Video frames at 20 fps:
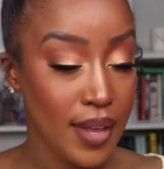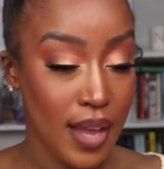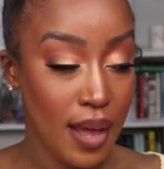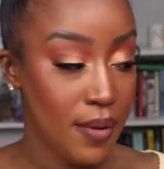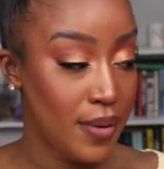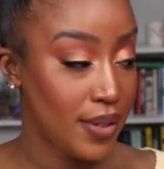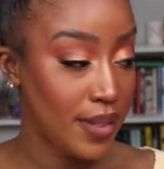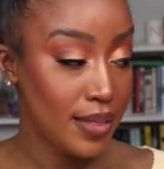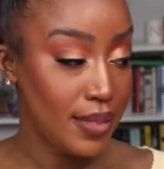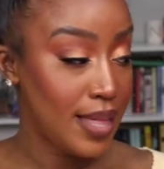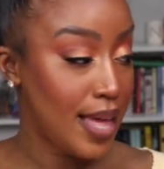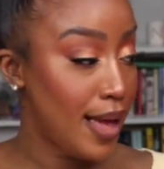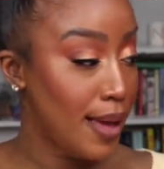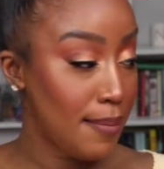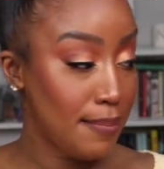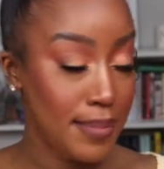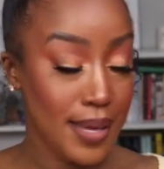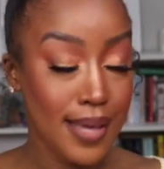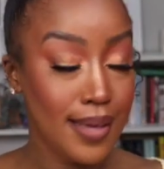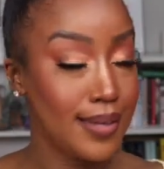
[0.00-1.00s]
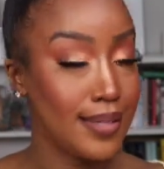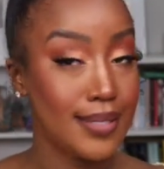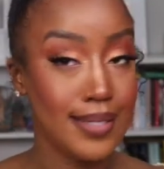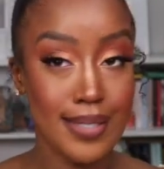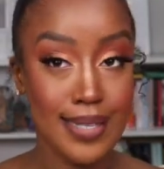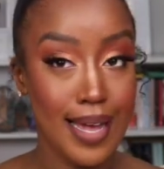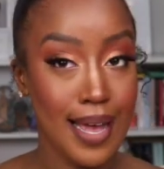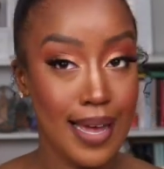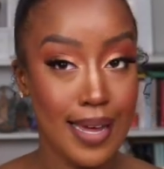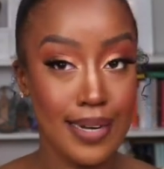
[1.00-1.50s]
And with that being
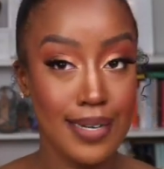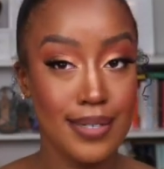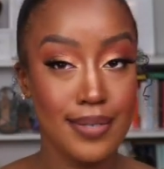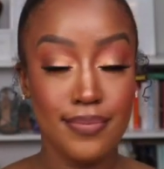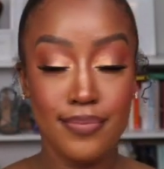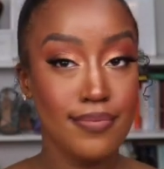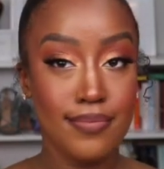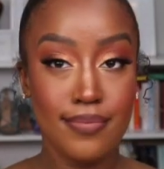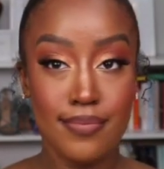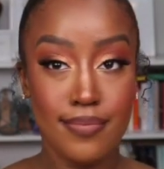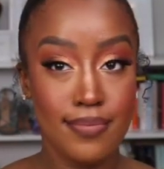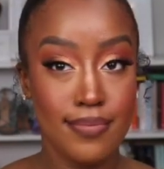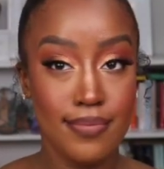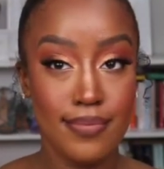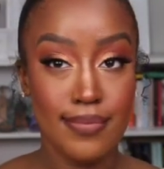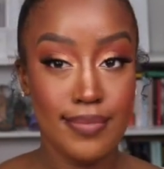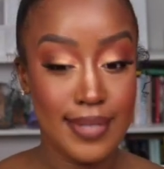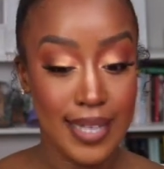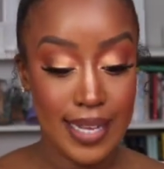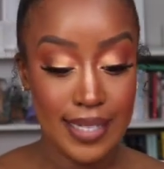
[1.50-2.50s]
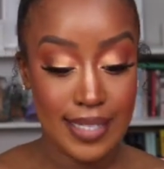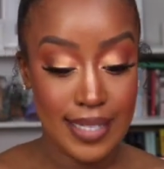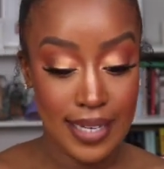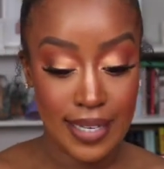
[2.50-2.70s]
said, that's